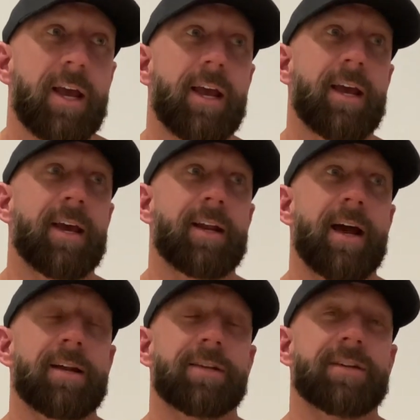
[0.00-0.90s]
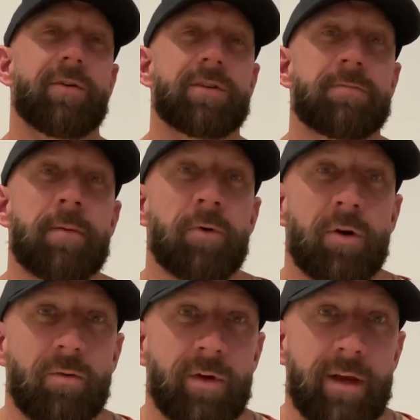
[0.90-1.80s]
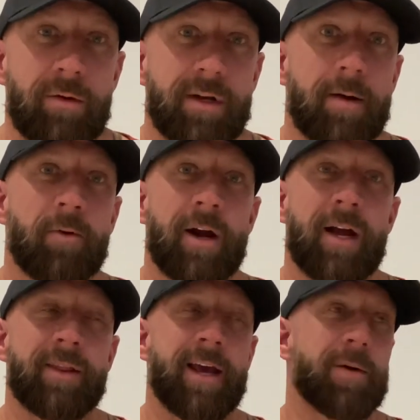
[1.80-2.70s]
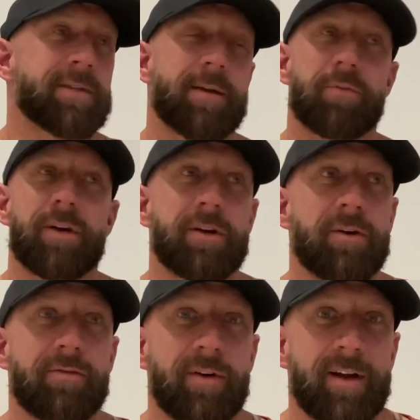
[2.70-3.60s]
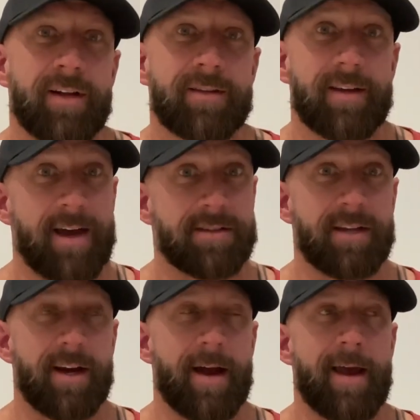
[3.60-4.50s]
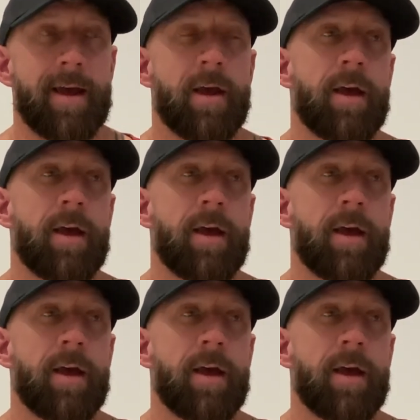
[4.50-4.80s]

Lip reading: And I just always remember when they would come around, they always had pretty girlfriends, as did I.